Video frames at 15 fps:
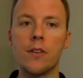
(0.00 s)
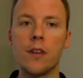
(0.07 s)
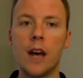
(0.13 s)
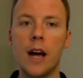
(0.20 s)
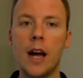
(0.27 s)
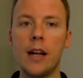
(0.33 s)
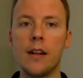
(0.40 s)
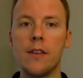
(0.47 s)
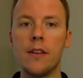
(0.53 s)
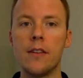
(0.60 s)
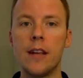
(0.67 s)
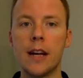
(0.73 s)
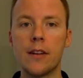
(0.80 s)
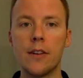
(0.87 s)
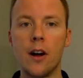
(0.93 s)
site and the
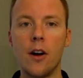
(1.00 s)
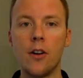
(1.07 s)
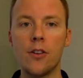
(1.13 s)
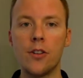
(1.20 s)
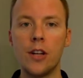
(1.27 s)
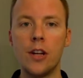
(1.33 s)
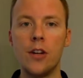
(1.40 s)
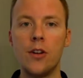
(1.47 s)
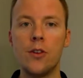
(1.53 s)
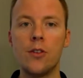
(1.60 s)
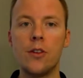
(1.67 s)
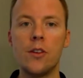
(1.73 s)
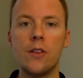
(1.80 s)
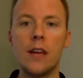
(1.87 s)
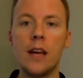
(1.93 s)
technology it
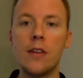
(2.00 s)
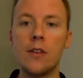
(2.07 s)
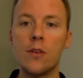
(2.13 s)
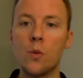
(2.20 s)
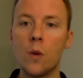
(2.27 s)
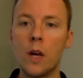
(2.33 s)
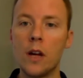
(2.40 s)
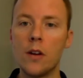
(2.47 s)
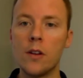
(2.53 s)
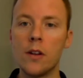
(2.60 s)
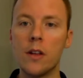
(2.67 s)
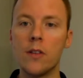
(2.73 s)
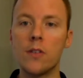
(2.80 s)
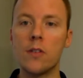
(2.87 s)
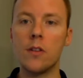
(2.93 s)
uses, as well
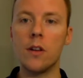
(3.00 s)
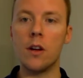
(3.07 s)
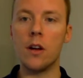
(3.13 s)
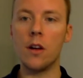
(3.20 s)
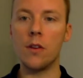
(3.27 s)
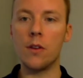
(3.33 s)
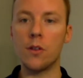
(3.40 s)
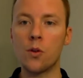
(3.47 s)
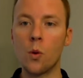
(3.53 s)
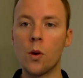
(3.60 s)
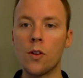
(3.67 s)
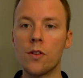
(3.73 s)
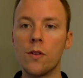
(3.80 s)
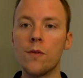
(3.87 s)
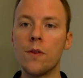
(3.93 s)
as the
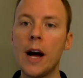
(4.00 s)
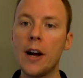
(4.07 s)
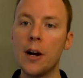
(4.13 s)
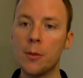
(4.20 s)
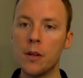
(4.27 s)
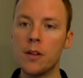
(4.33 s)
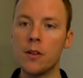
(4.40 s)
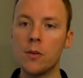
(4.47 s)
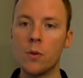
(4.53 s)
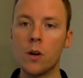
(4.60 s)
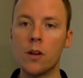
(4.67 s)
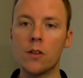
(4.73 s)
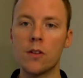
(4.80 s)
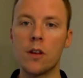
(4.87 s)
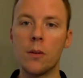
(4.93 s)
source environment
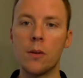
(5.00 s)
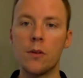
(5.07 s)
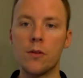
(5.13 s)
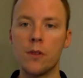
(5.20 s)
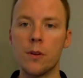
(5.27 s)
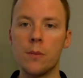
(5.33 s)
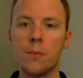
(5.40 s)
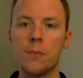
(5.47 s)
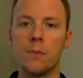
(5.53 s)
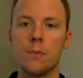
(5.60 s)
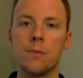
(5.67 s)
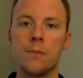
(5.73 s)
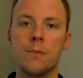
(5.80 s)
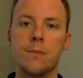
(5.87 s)
where it's coming from.